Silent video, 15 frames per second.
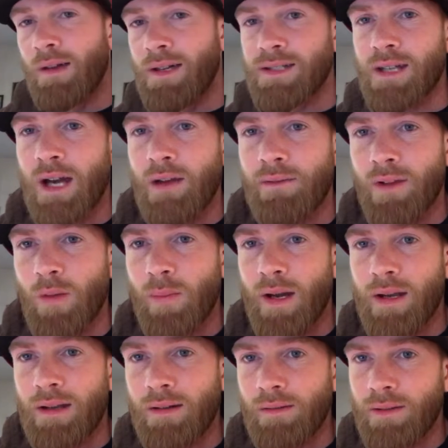that's how I feel
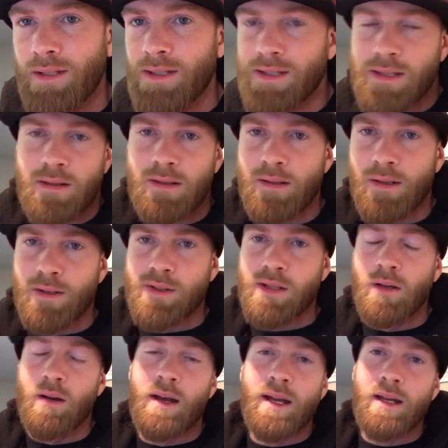about it, at least.
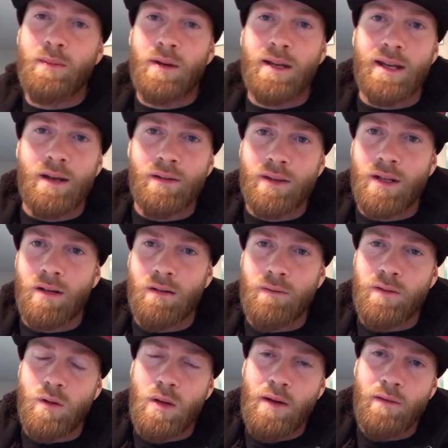So anybody out there,
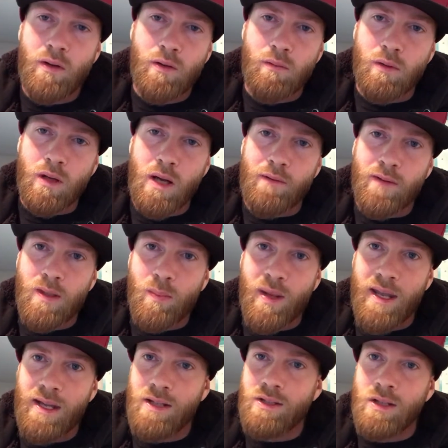if you have a recovery
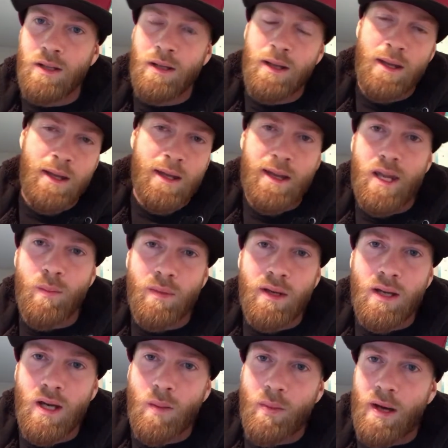page, hit
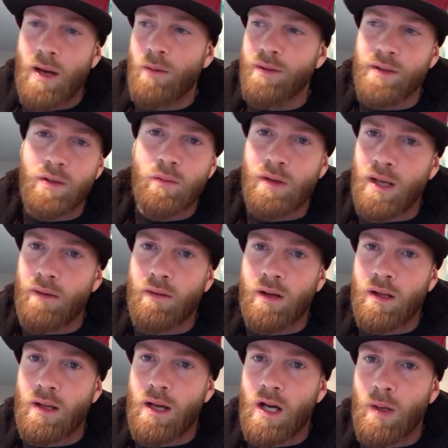me up. I will do whatever
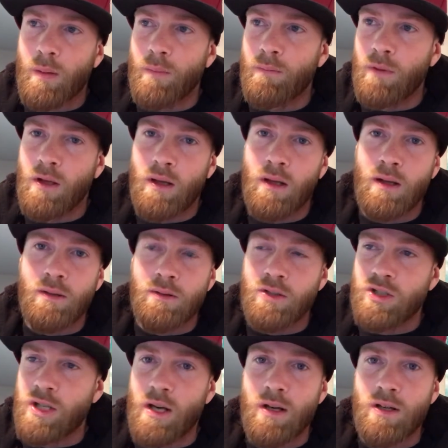to help
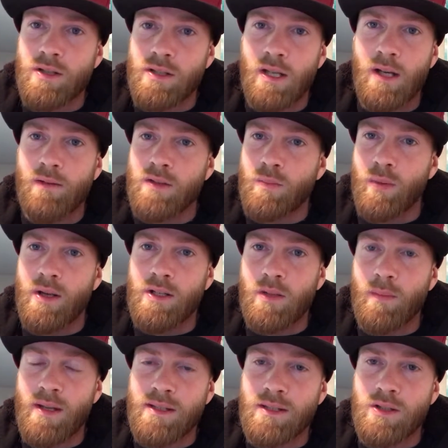share your stuff, spread
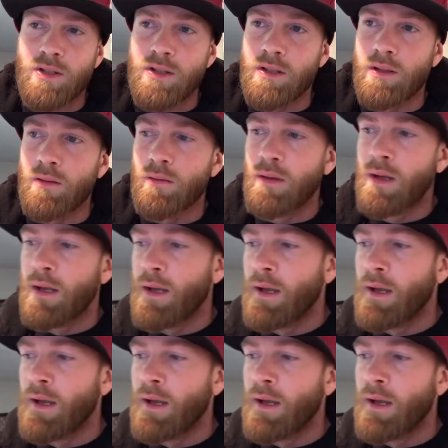your message too.